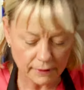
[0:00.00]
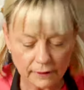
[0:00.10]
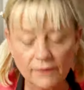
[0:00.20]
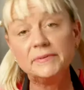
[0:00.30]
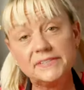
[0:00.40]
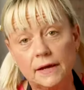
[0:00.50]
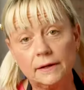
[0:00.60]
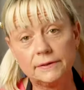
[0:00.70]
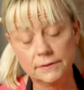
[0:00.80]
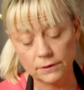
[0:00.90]
love
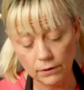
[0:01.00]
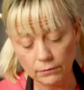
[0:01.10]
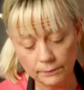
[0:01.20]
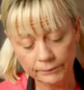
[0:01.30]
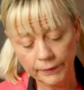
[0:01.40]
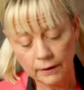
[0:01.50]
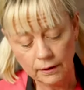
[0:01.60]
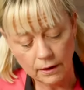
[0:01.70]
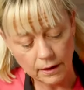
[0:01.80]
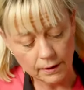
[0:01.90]
mistakes, you know?
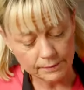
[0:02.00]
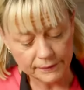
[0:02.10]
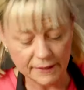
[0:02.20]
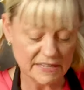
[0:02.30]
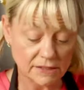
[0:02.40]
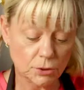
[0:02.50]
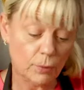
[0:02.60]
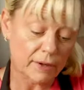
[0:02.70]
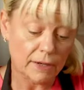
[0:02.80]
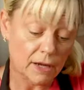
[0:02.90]
That's actually
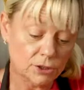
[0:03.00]
what ganache